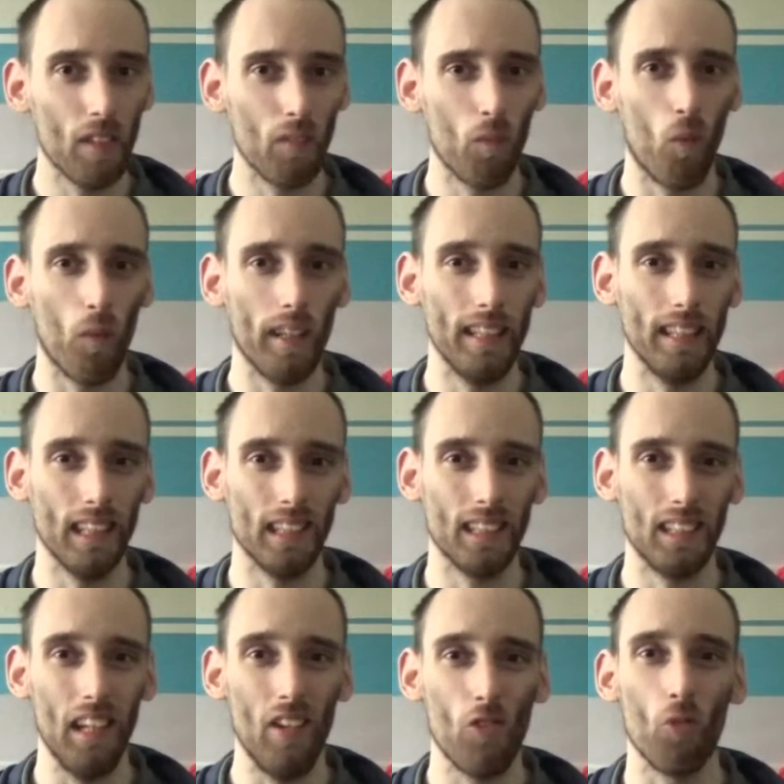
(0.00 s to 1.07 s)
The Walking Dead
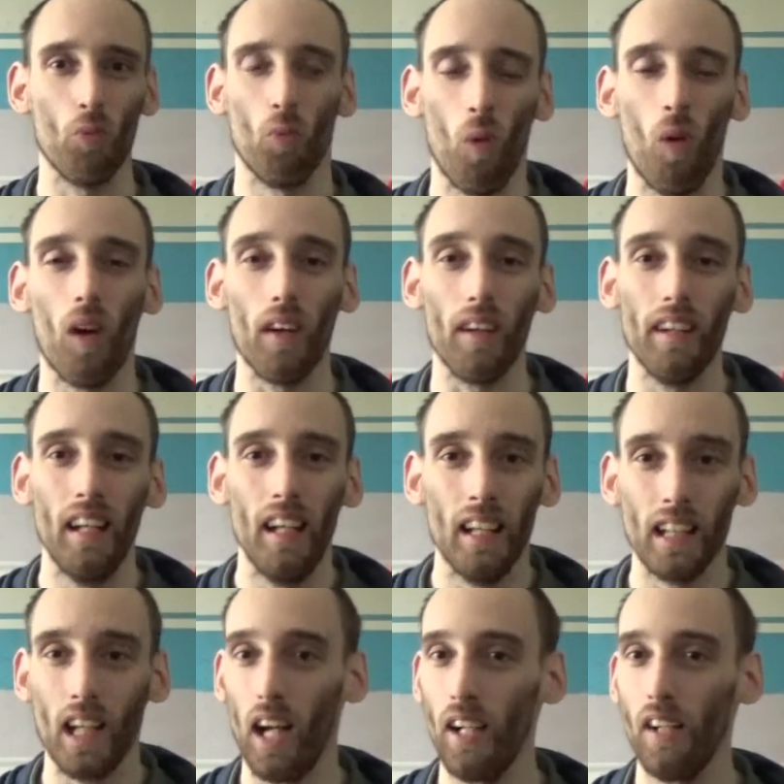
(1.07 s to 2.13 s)
Season 1
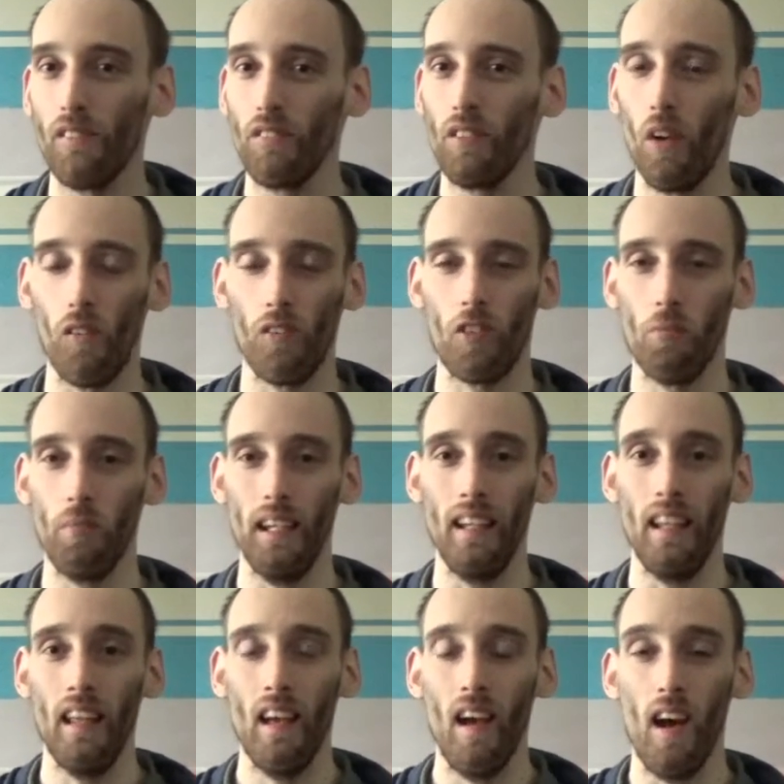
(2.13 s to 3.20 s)
kind of got to
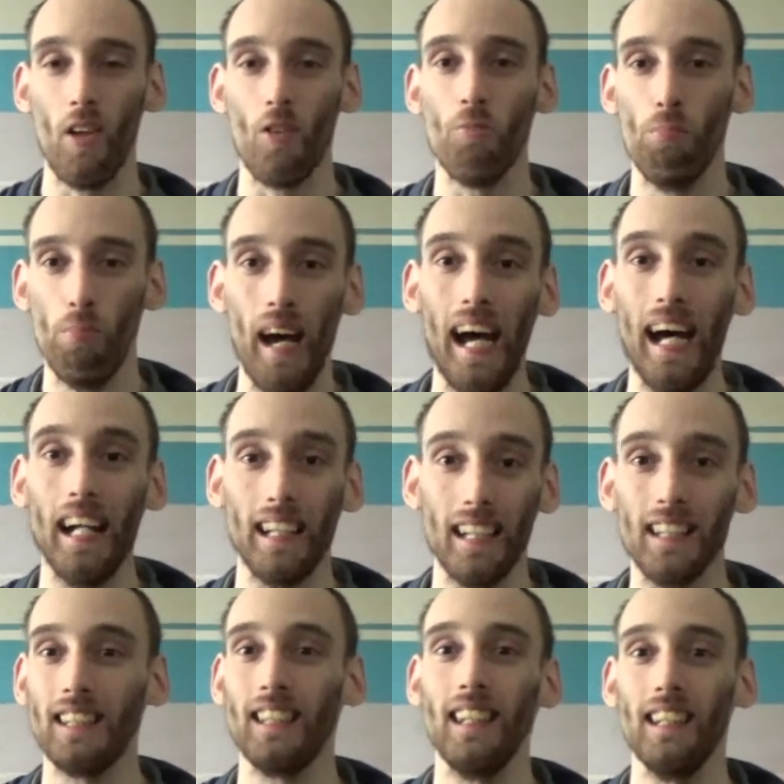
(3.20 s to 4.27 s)
me as bad
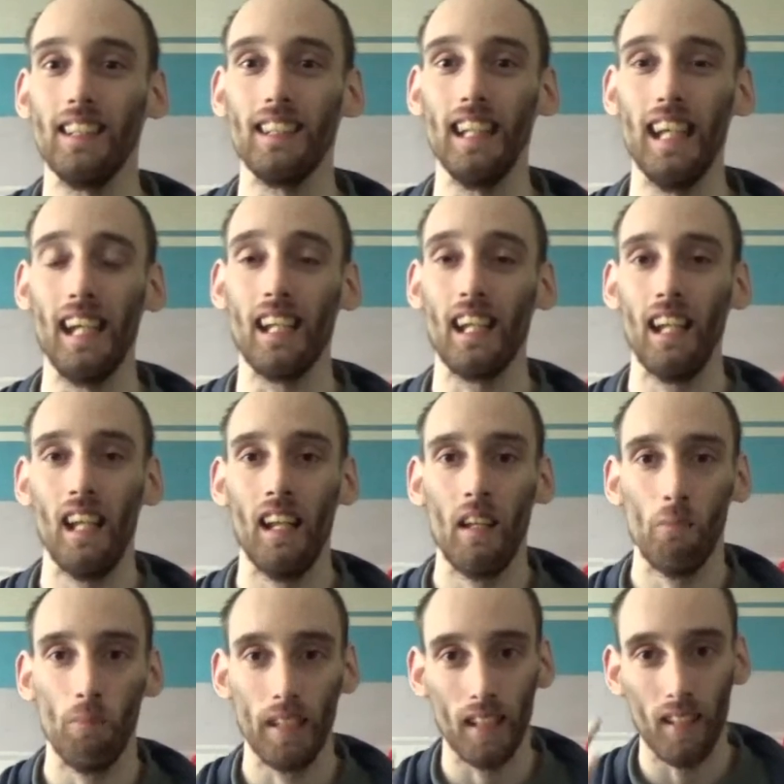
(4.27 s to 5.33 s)
as this did.
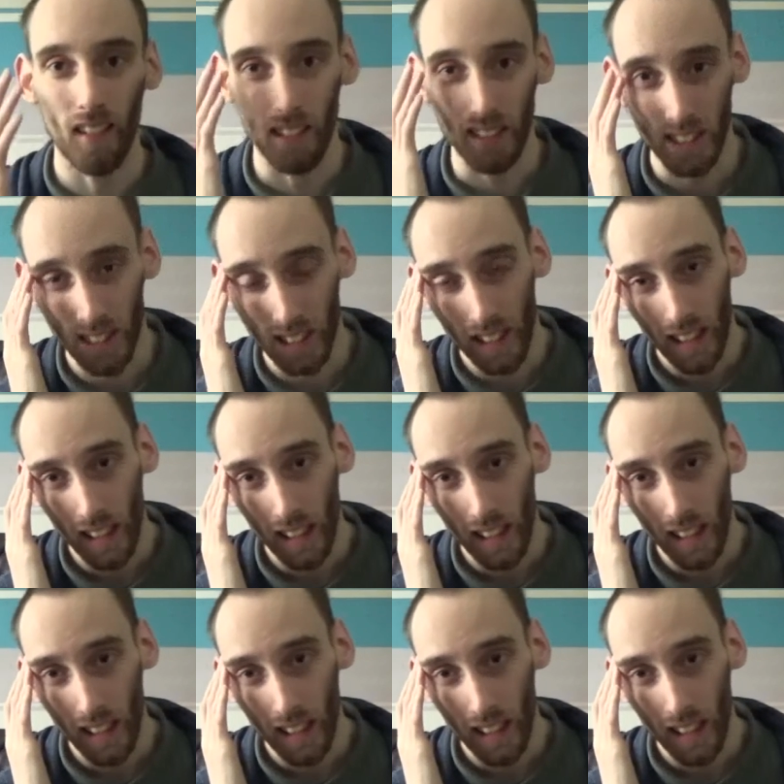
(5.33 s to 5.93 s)
Because,